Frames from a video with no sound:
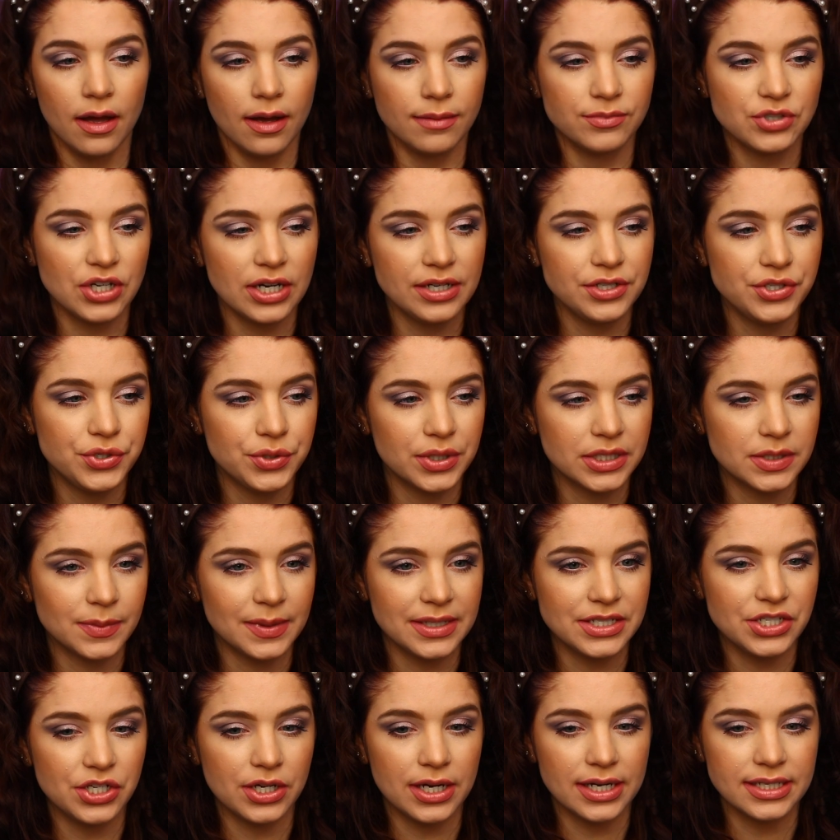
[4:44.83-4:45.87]
I'm trying to
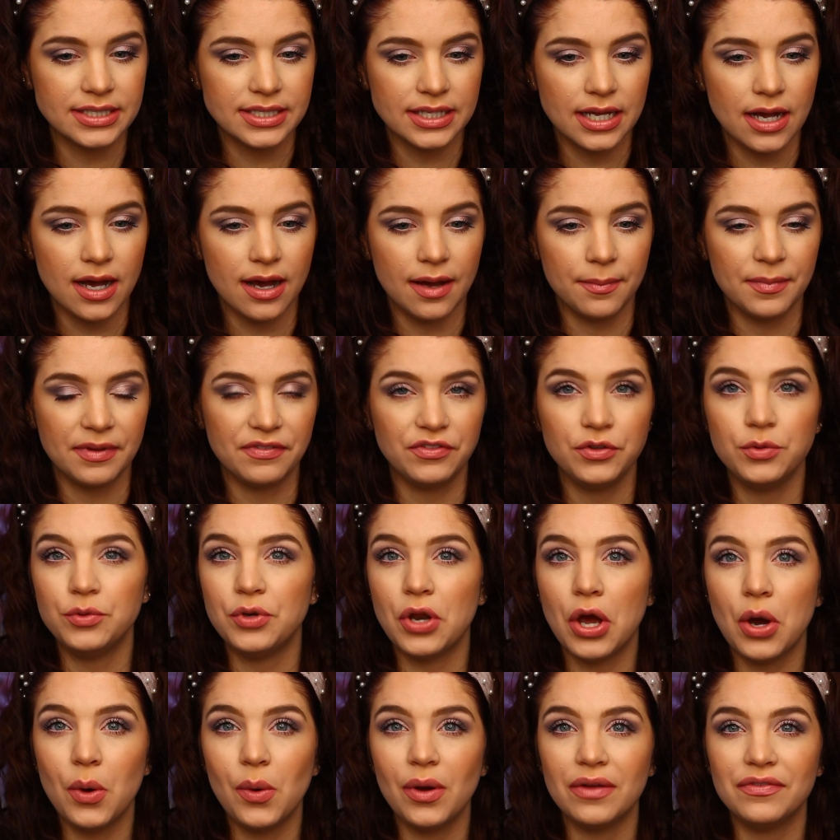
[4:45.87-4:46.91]
explain to you guys, um, if you
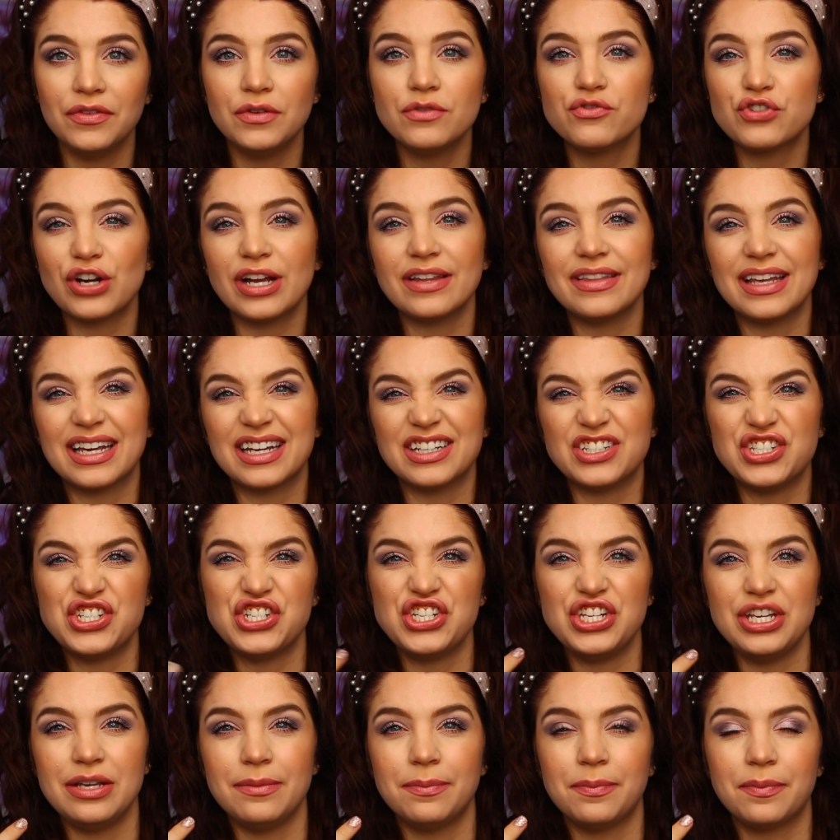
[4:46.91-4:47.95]
know, if you tried like a
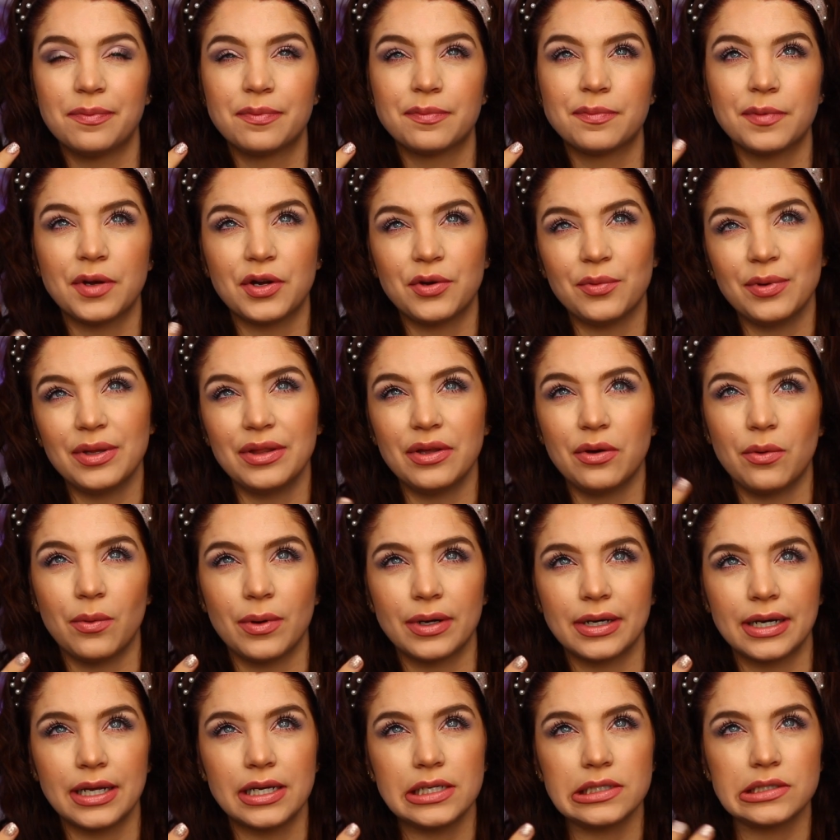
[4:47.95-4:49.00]
cheap acrylic
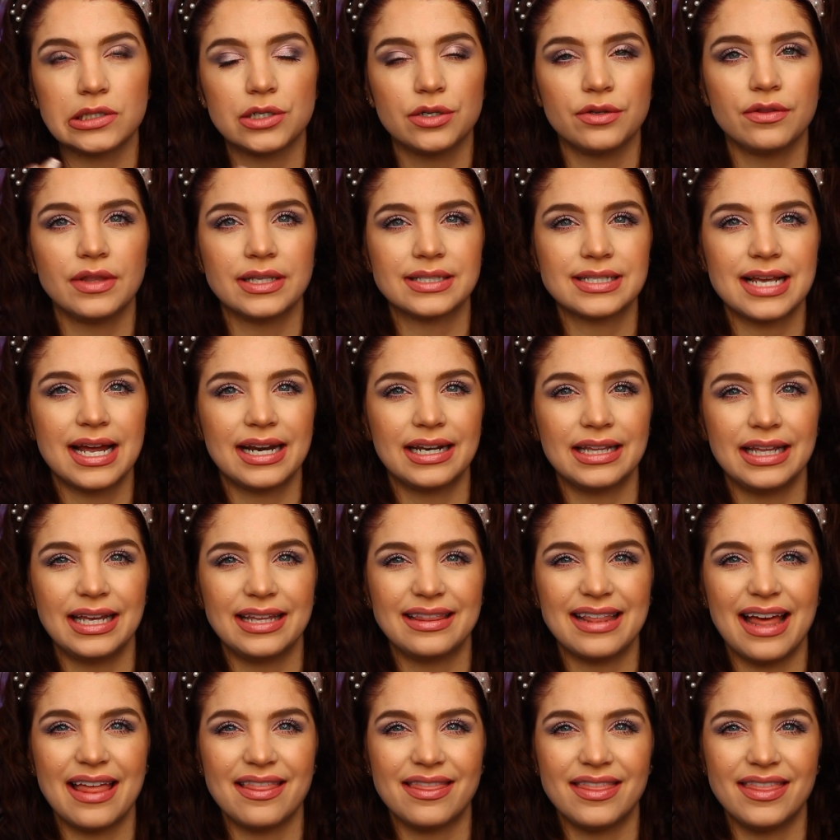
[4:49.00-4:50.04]
organizer that's kind of
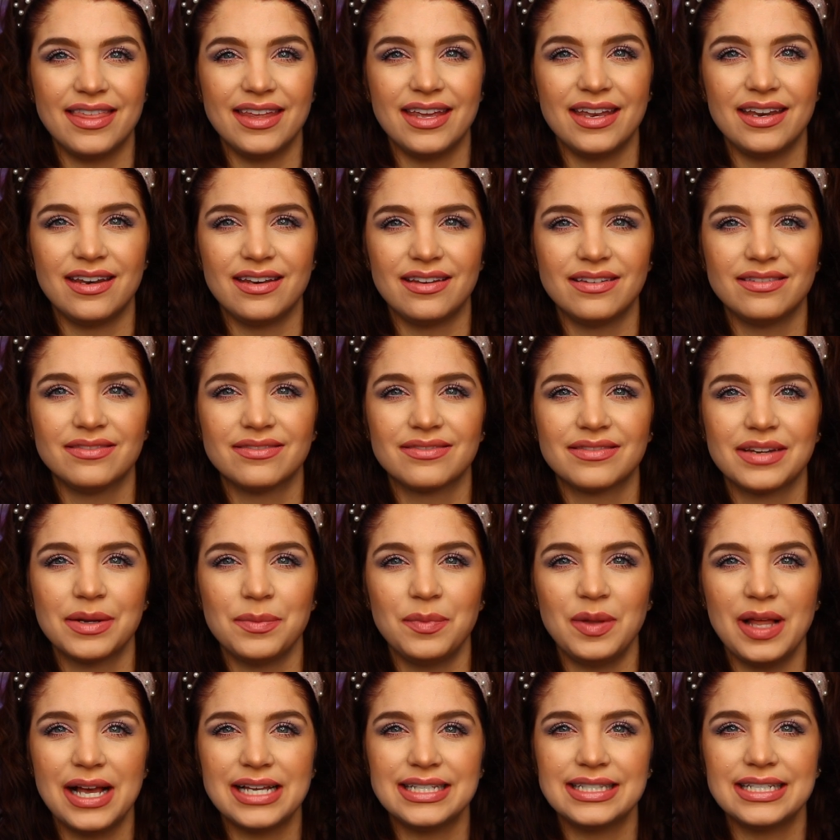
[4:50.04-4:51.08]
like that thin
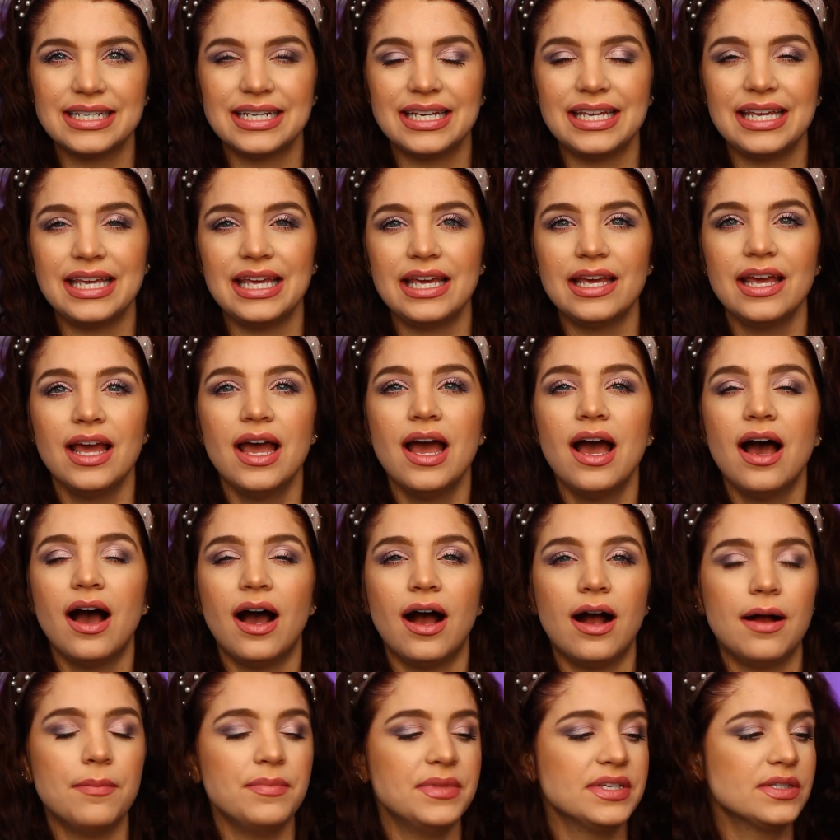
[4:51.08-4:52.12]
plasticky.
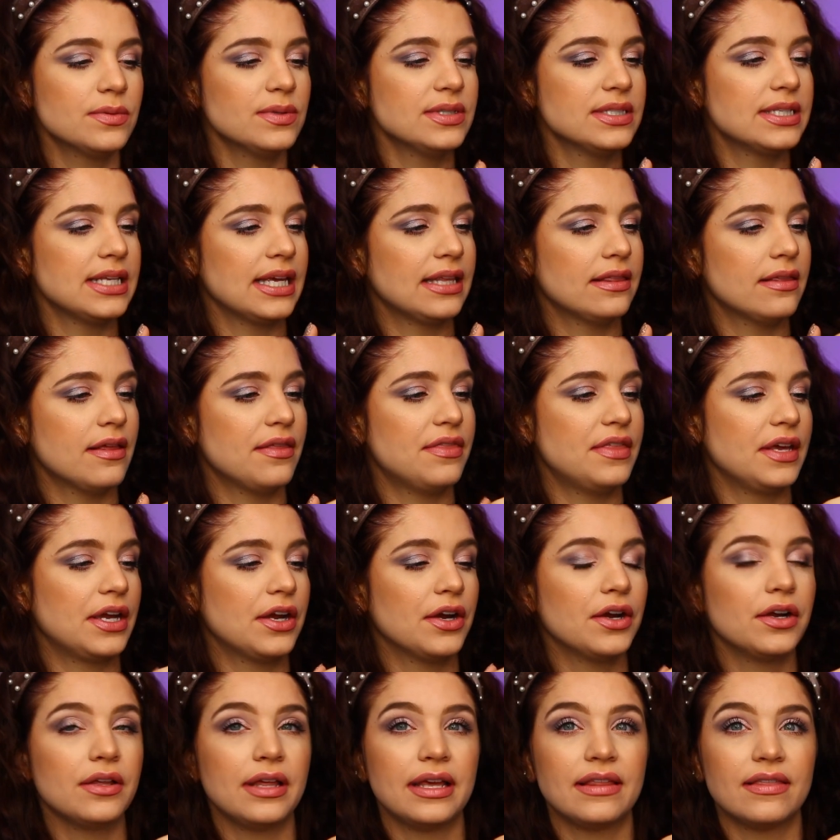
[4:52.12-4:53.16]
Um, this one's like the
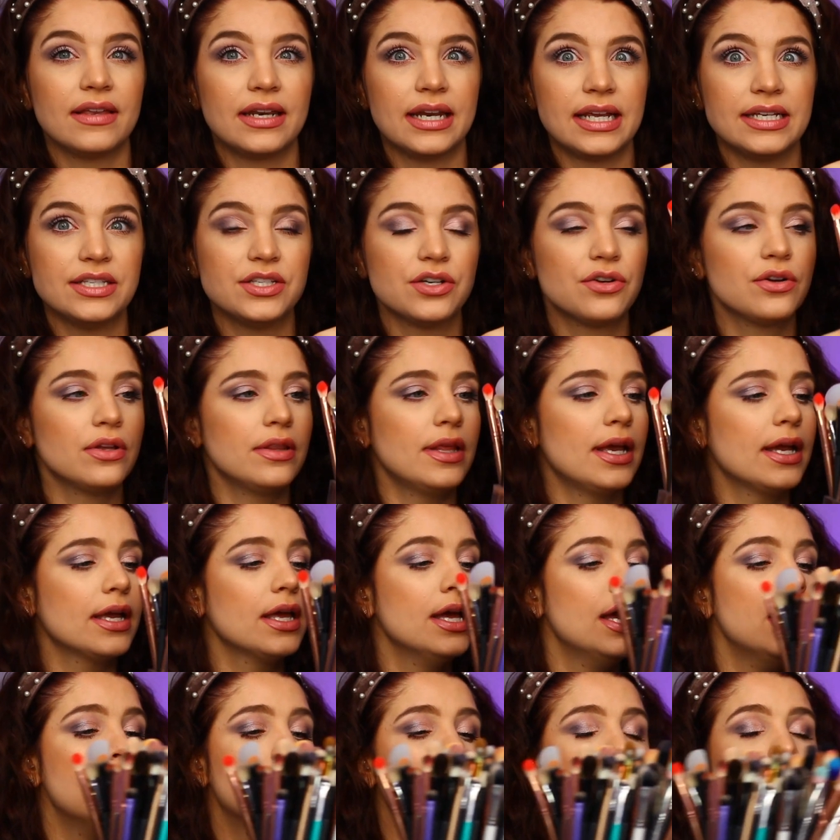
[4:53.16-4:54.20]
thicker, like the nice acrylic.
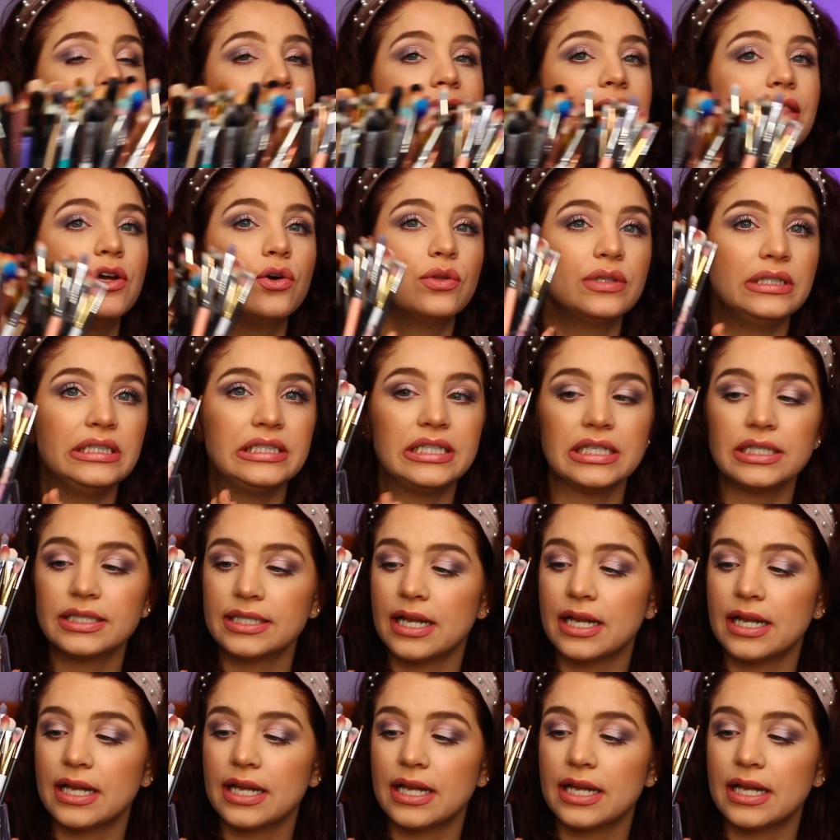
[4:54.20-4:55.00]
Again, only $6.